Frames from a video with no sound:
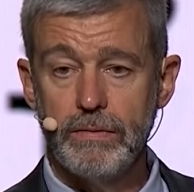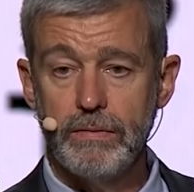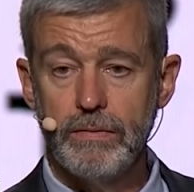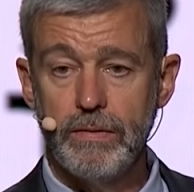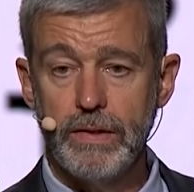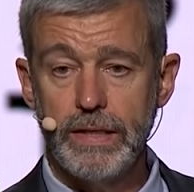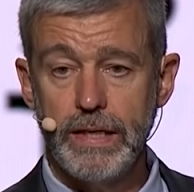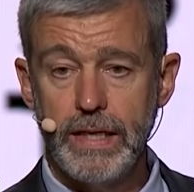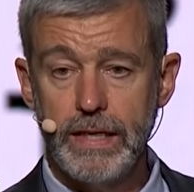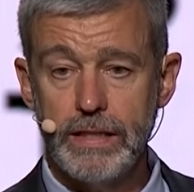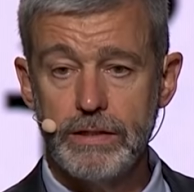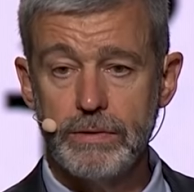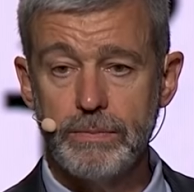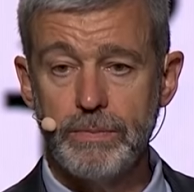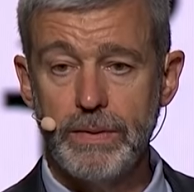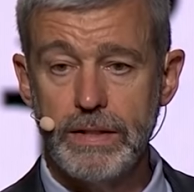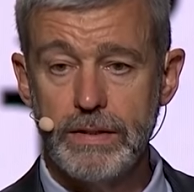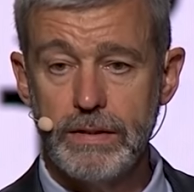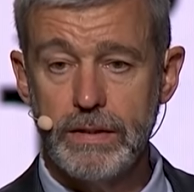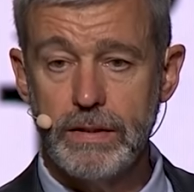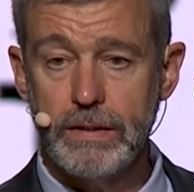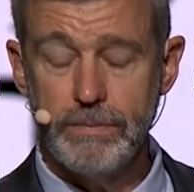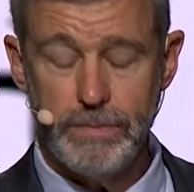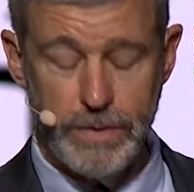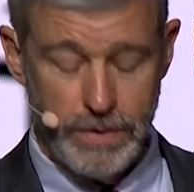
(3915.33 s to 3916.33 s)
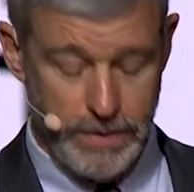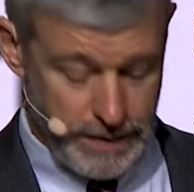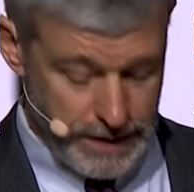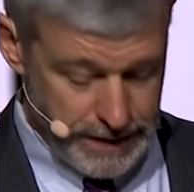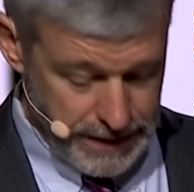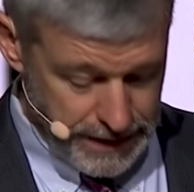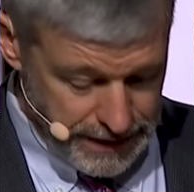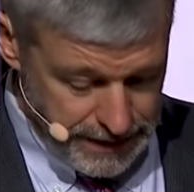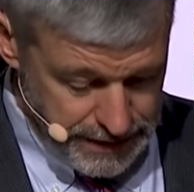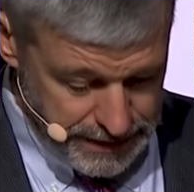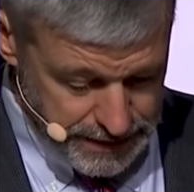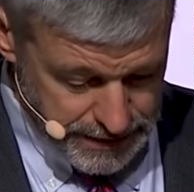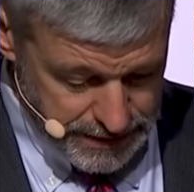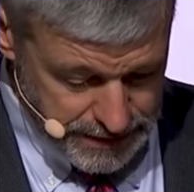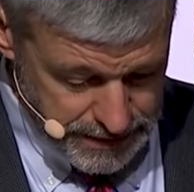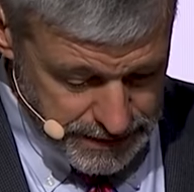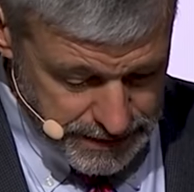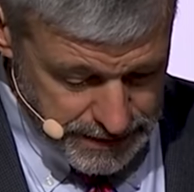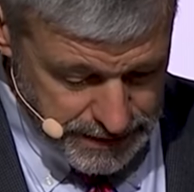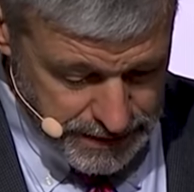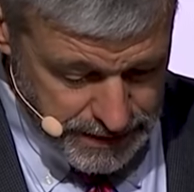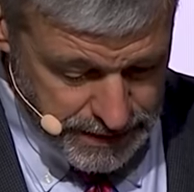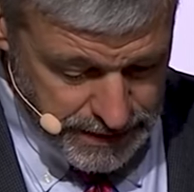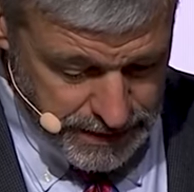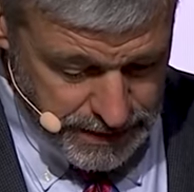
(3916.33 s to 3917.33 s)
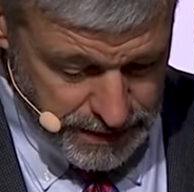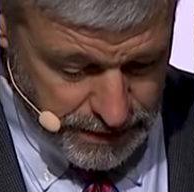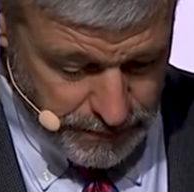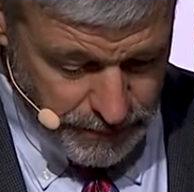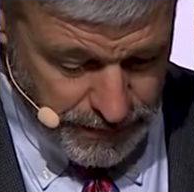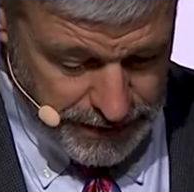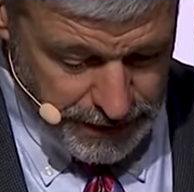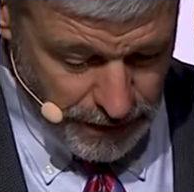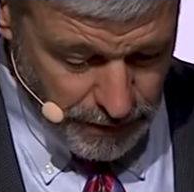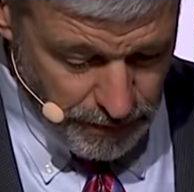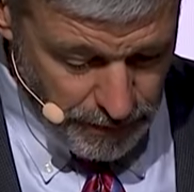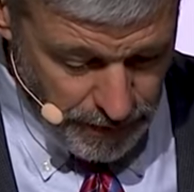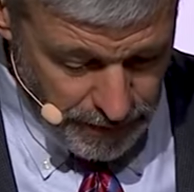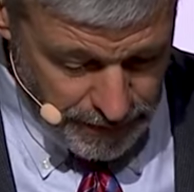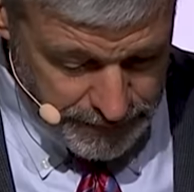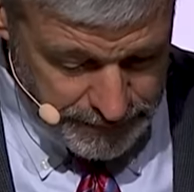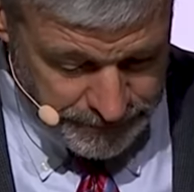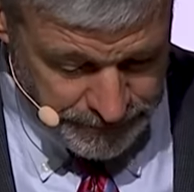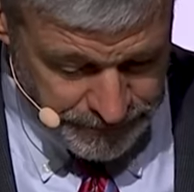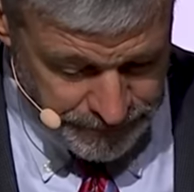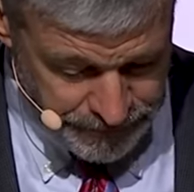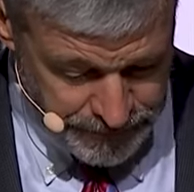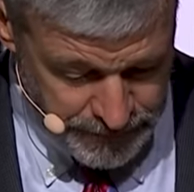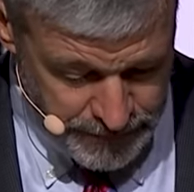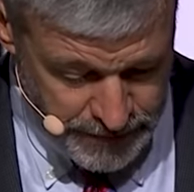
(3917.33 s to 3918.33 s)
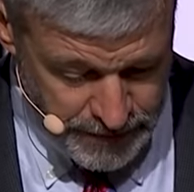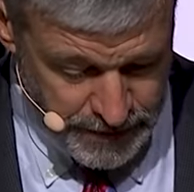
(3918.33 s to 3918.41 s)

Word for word: what has been communicated. We go on.